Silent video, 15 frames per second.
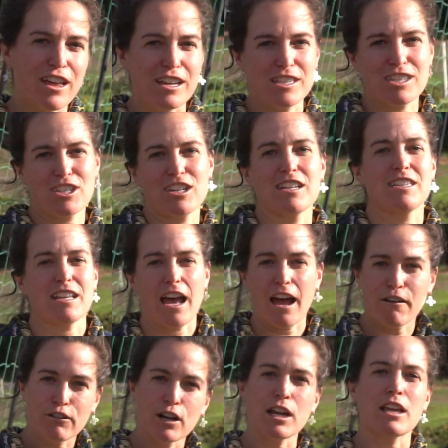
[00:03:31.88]
is just
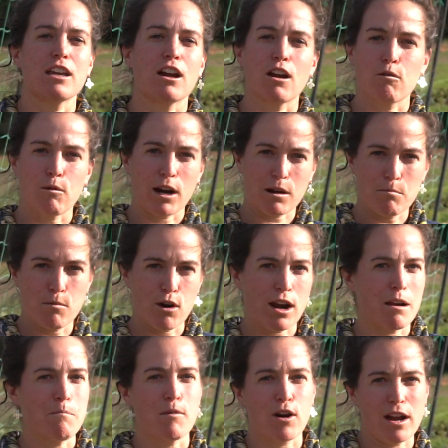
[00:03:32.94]
every year work more
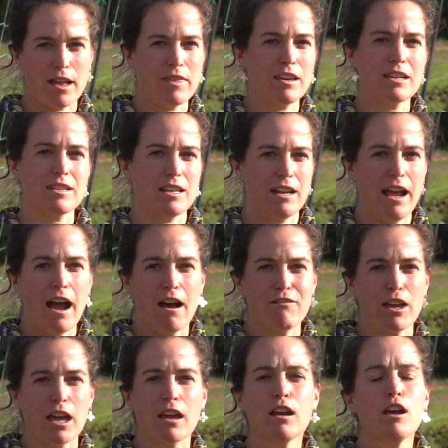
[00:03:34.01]
and more on this and have
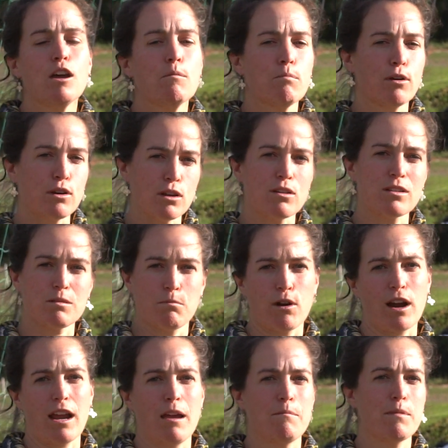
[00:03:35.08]
it produce more
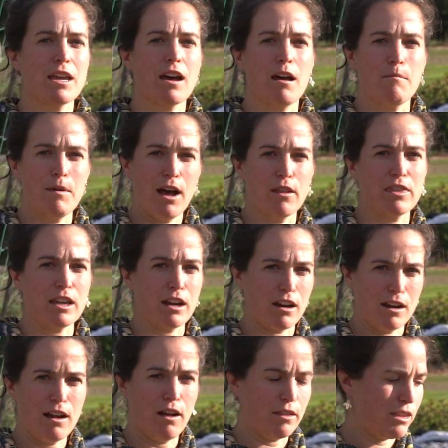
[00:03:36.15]
and become healthier
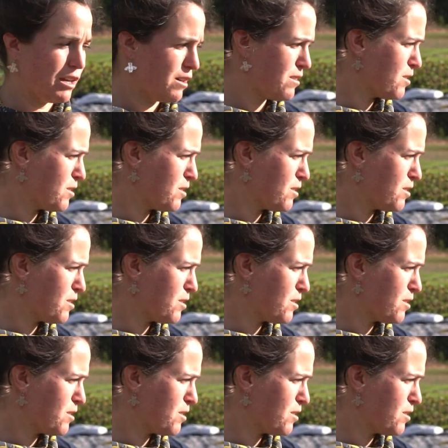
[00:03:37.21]
and healthier